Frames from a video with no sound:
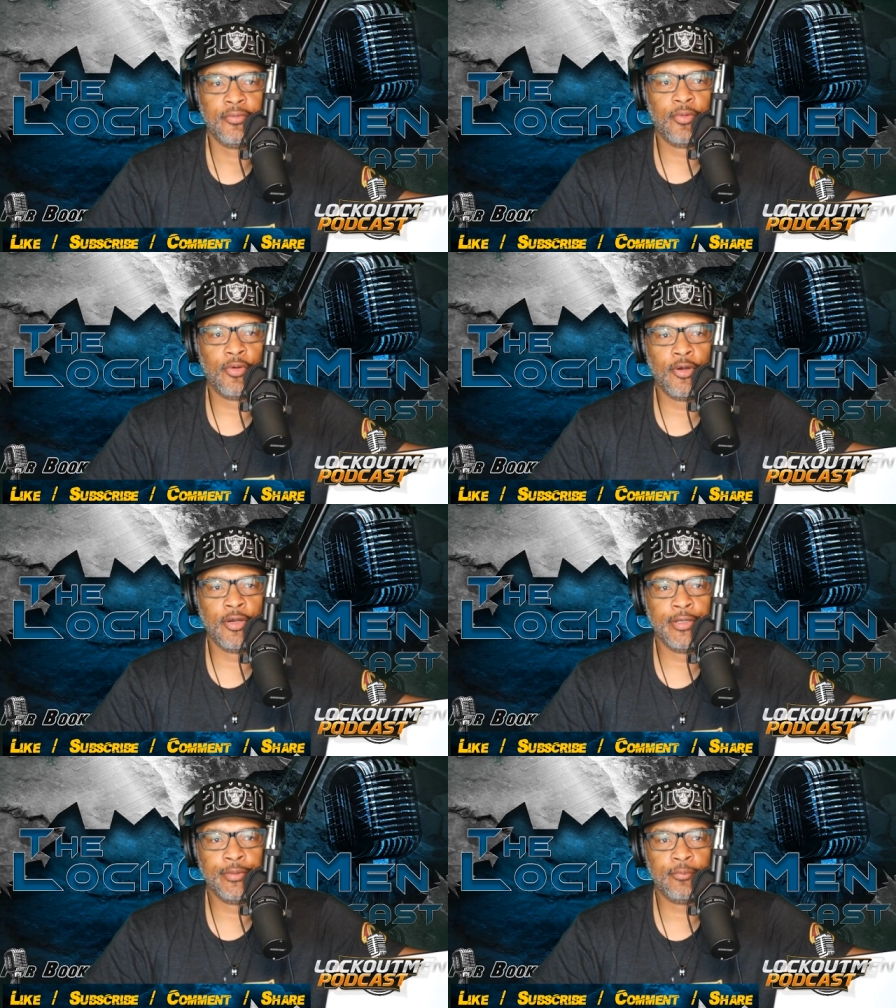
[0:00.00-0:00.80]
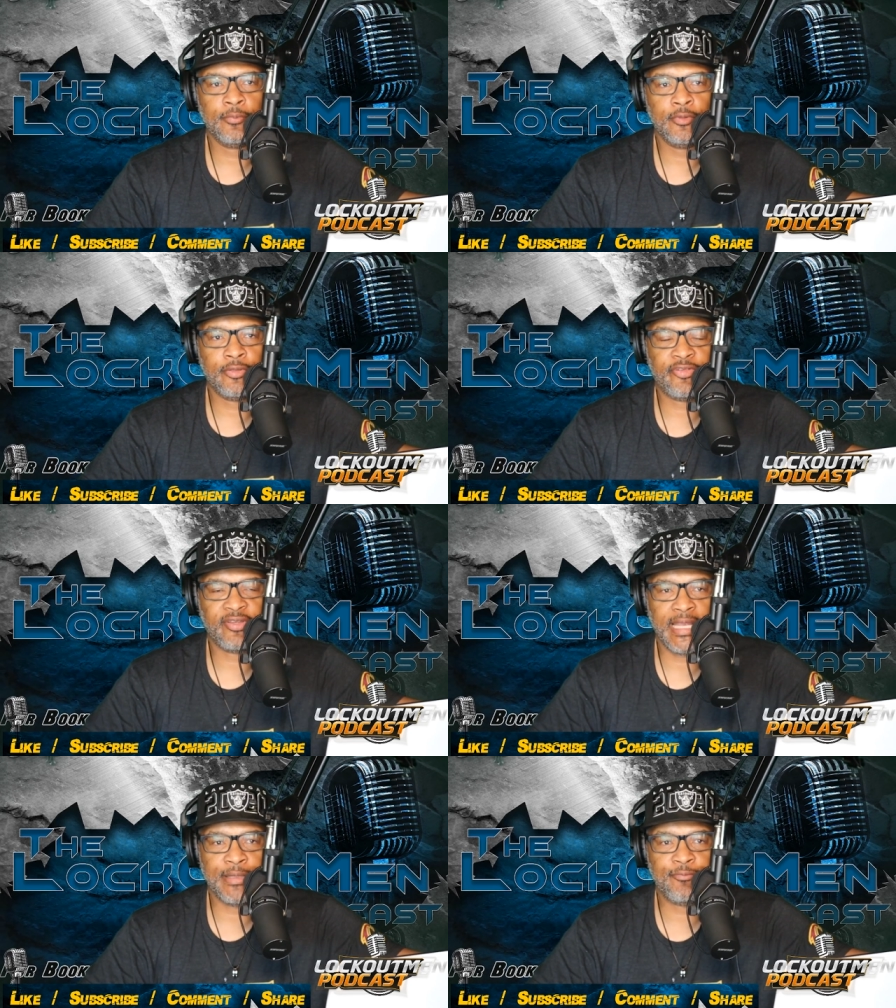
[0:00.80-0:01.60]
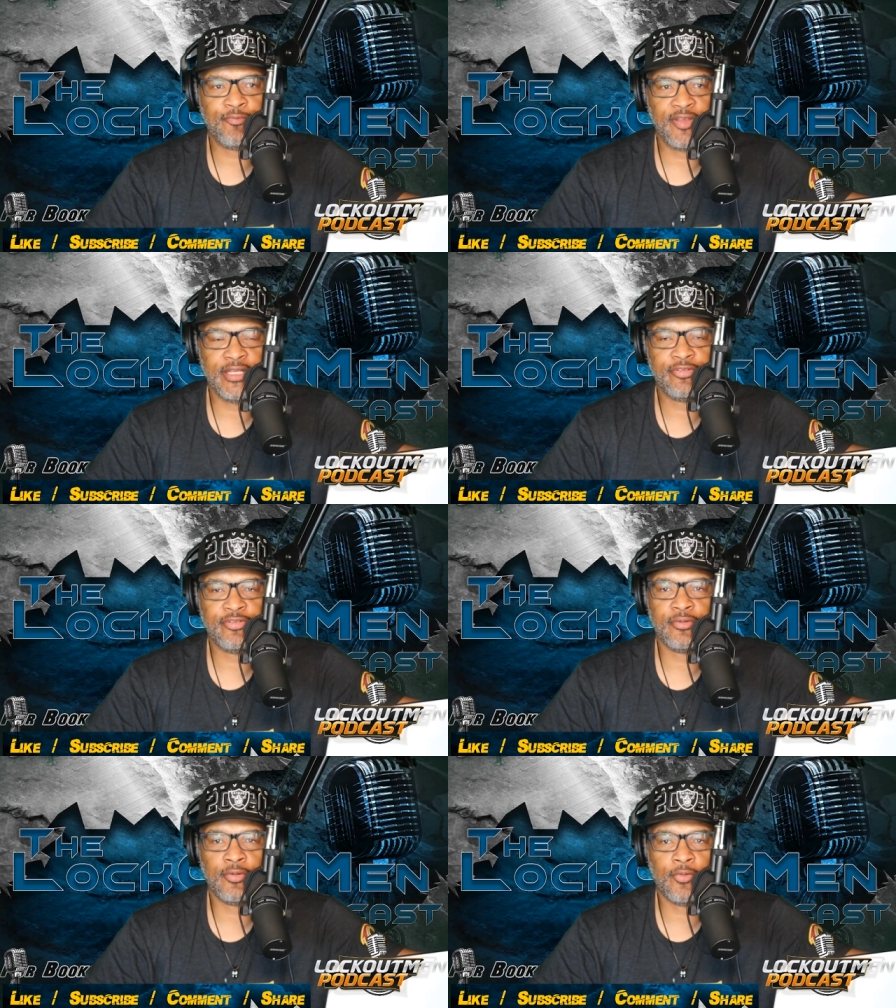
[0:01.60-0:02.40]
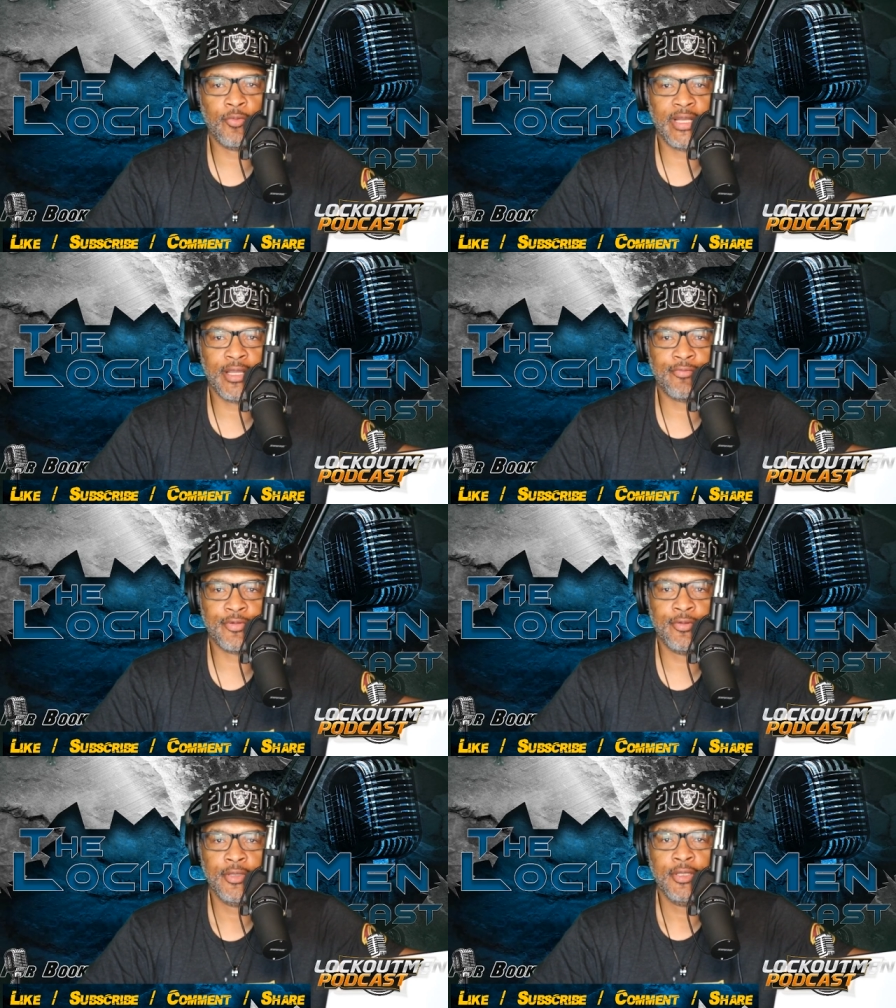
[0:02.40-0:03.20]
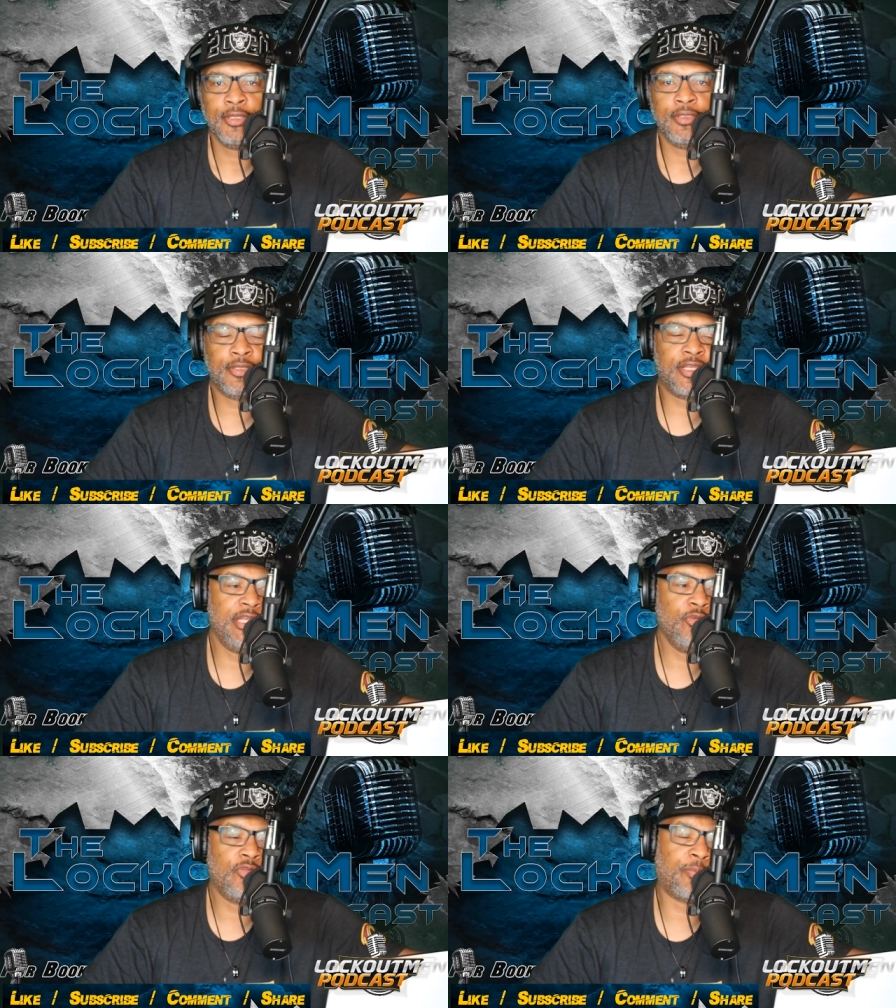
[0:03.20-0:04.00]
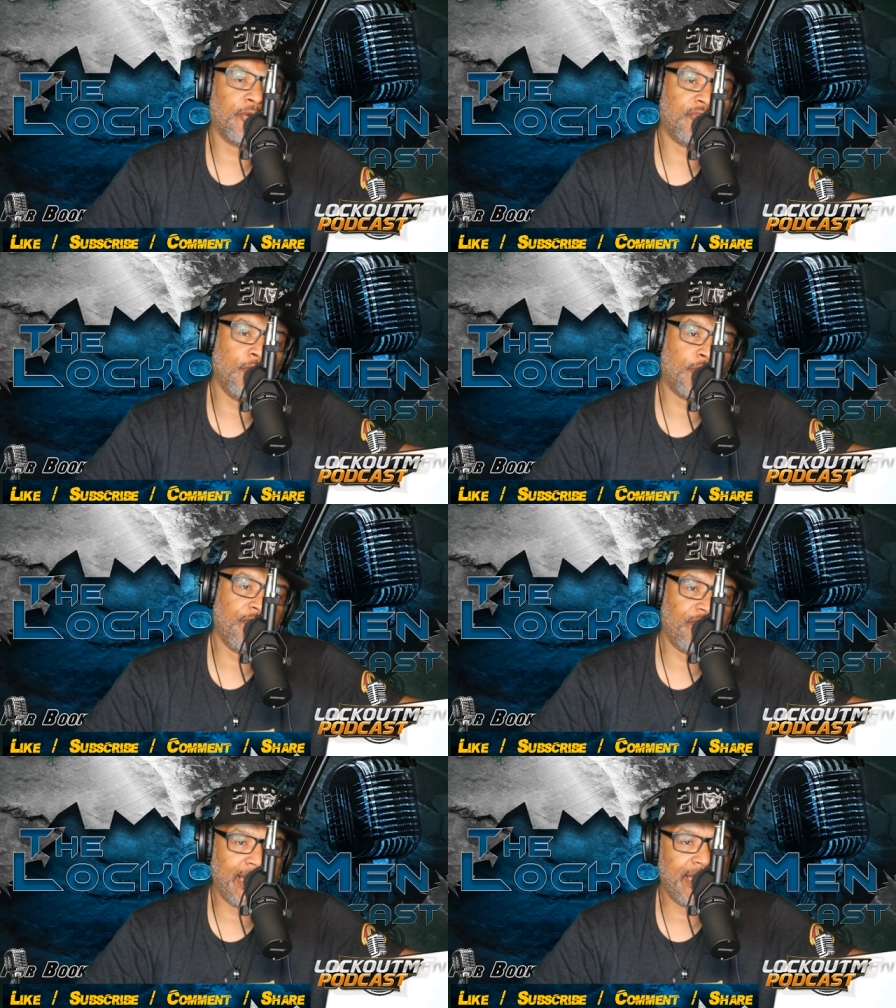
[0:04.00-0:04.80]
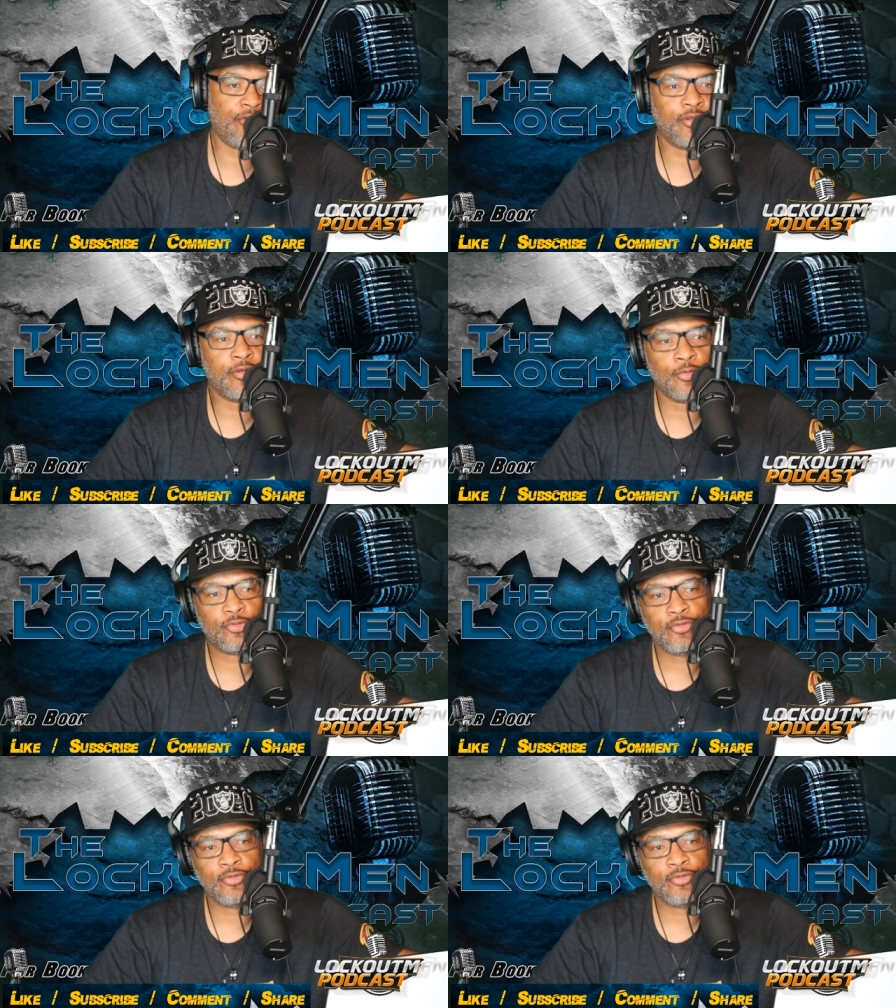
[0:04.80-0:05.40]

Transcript: or the time finish or whatever, you can use personal conveyance to go to the